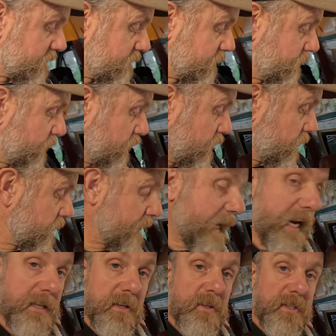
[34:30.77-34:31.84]
for
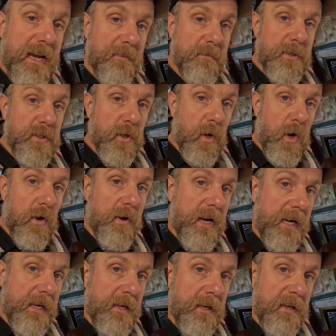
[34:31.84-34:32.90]
getting the tambour door
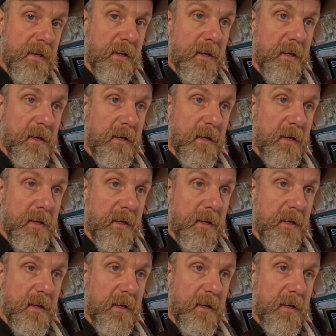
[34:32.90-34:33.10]
in,